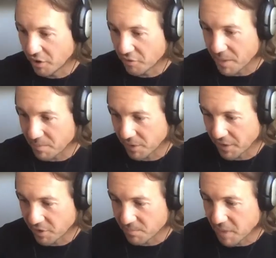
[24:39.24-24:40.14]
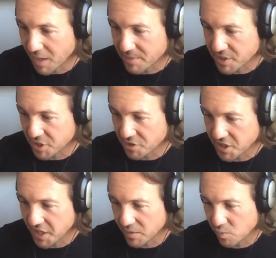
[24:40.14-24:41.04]
lot of people that are might be
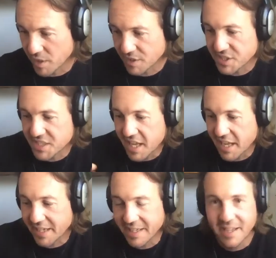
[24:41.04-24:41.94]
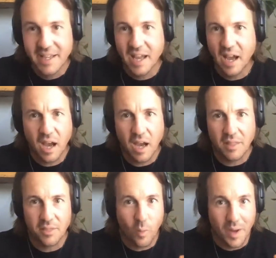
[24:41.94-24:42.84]
associated with, say,
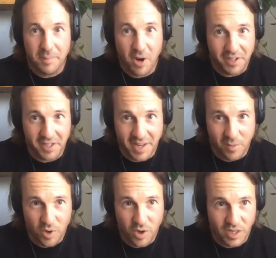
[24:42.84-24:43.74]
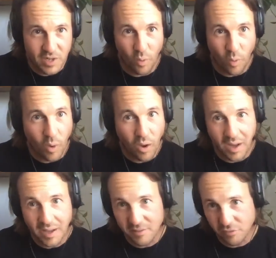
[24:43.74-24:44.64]
uh, the One America Network or
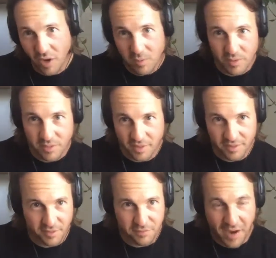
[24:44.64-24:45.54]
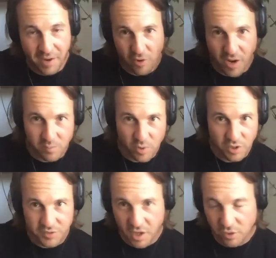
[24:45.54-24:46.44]
uh, right oh, the, the, far right
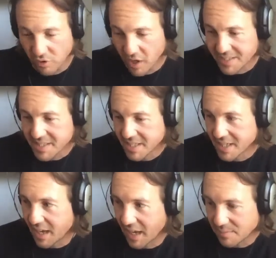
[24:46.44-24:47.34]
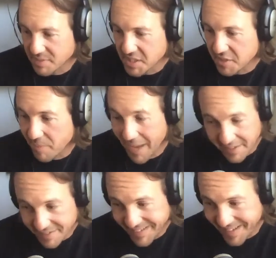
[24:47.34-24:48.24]
world, the alt right. Steve
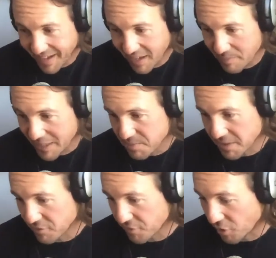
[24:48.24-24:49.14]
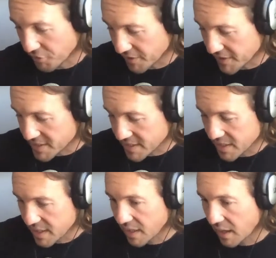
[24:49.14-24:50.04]
Bannon has been involved in this.
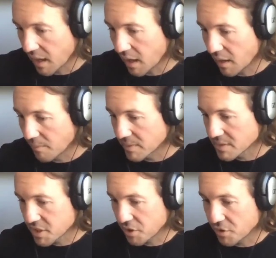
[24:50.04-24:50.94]
so